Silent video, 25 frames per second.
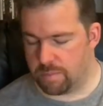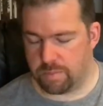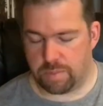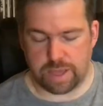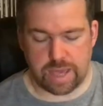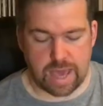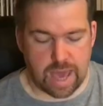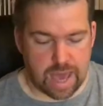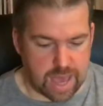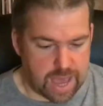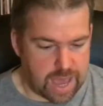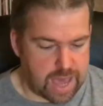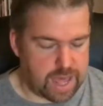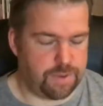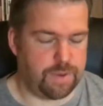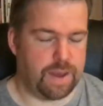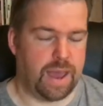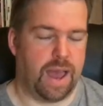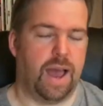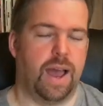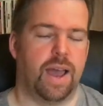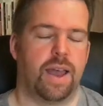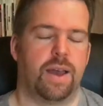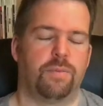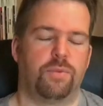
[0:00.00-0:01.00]
But yeah,
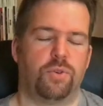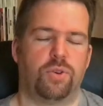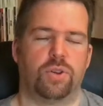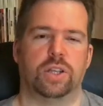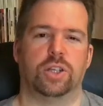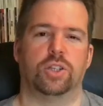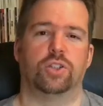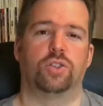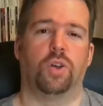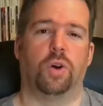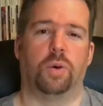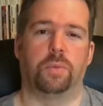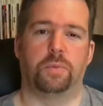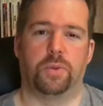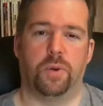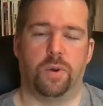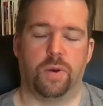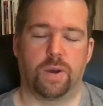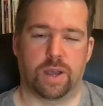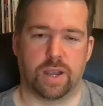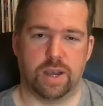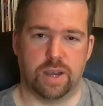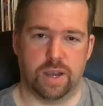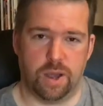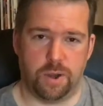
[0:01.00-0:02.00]
anyway, I am going to stop
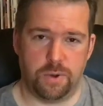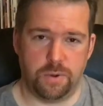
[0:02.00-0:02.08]
talking